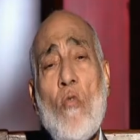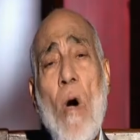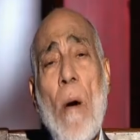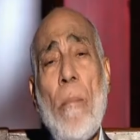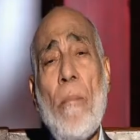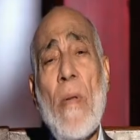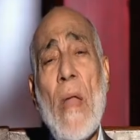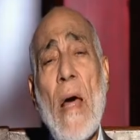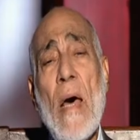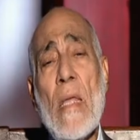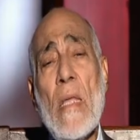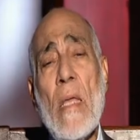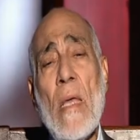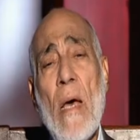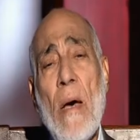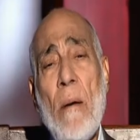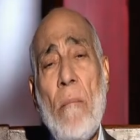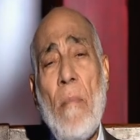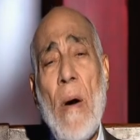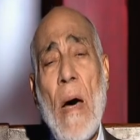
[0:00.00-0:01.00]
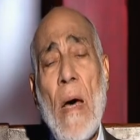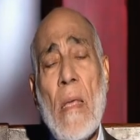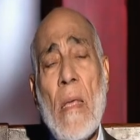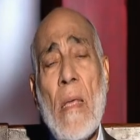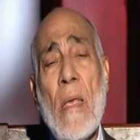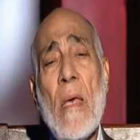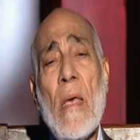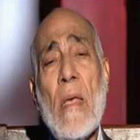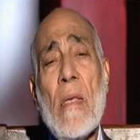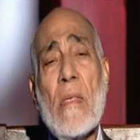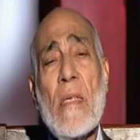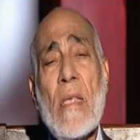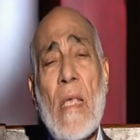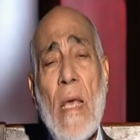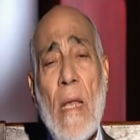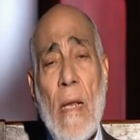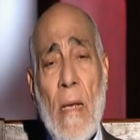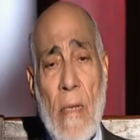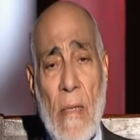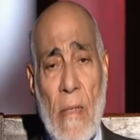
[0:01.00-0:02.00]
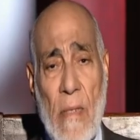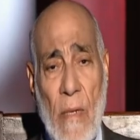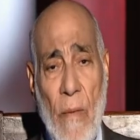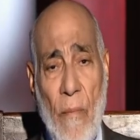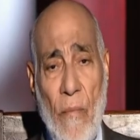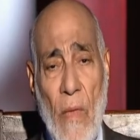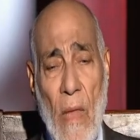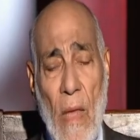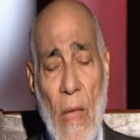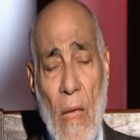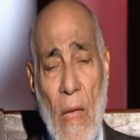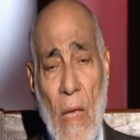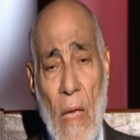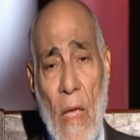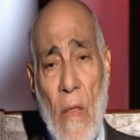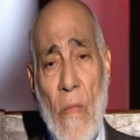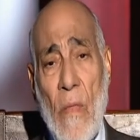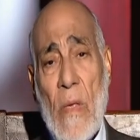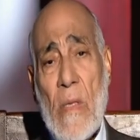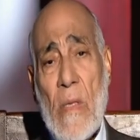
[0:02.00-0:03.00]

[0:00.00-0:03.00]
apply my skills in the